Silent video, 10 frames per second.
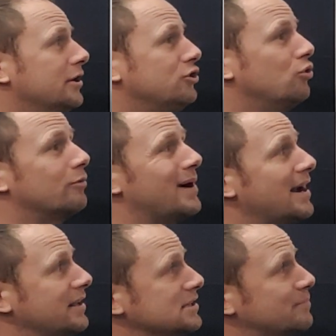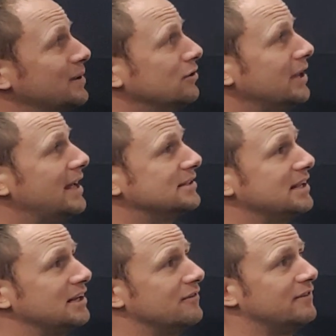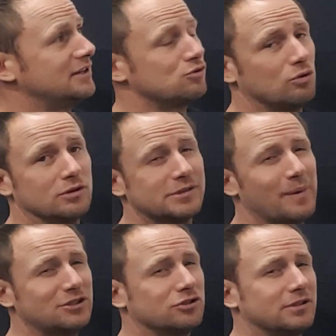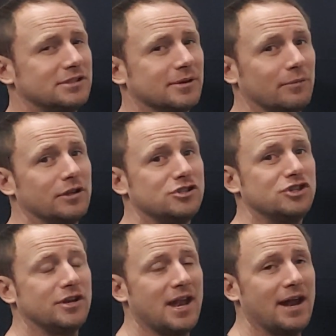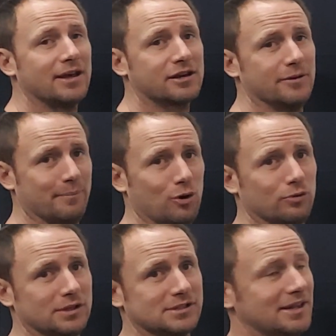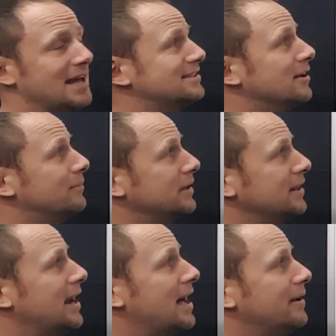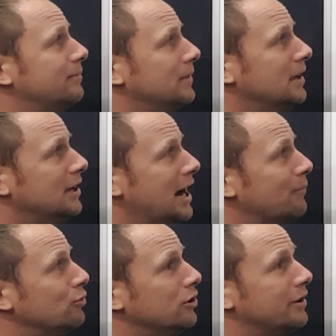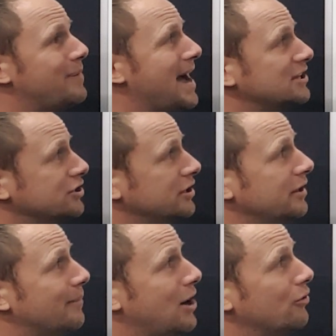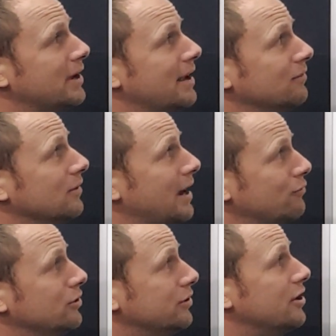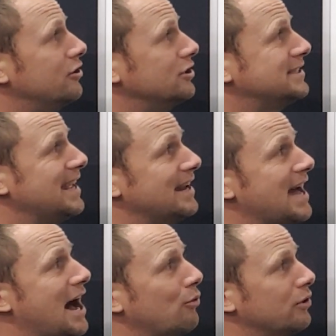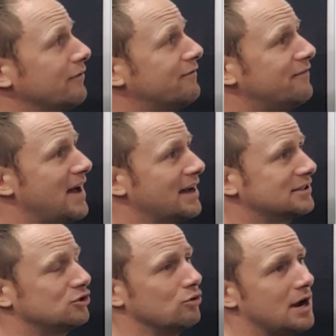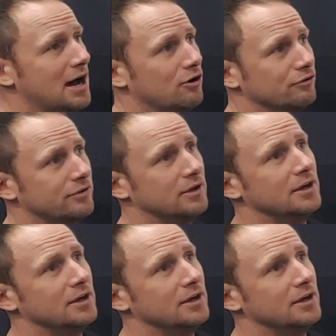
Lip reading: your body is built as individual, especially some of the genetic components. And that's something that I'm really passionate about, and I really understand how it affects your health